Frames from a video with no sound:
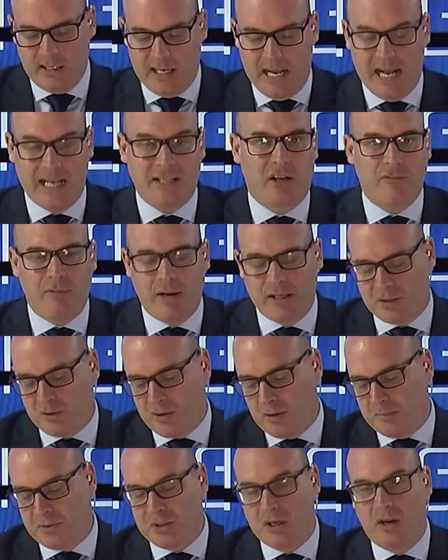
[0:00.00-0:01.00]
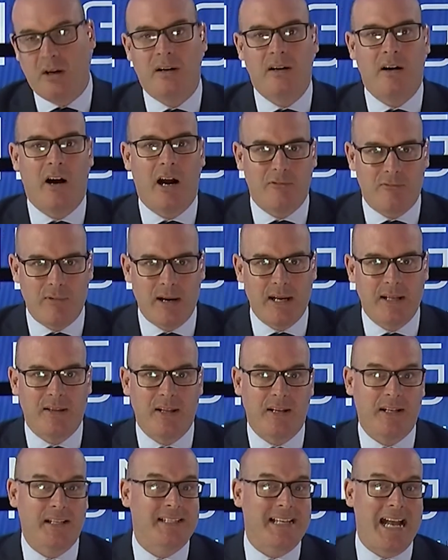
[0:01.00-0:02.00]
As I read scripture, I read
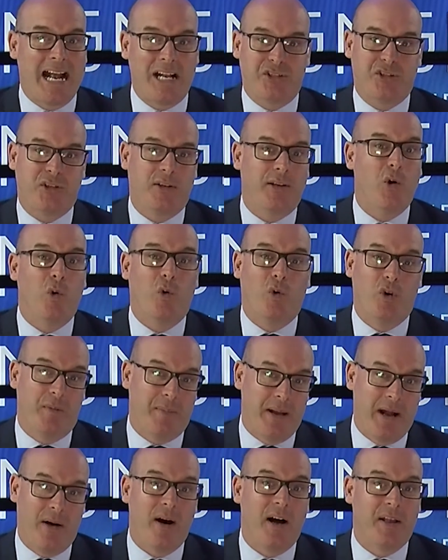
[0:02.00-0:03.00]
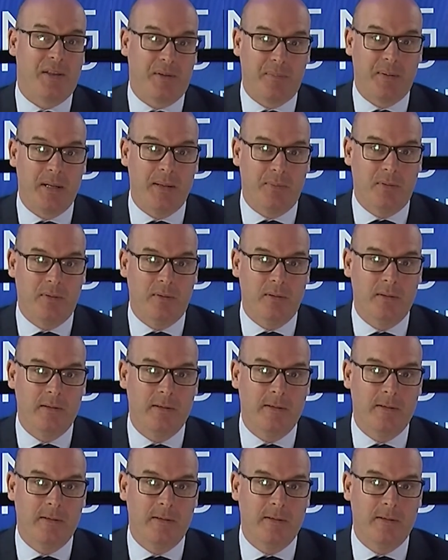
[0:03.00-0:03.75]
that it's actually all about other people.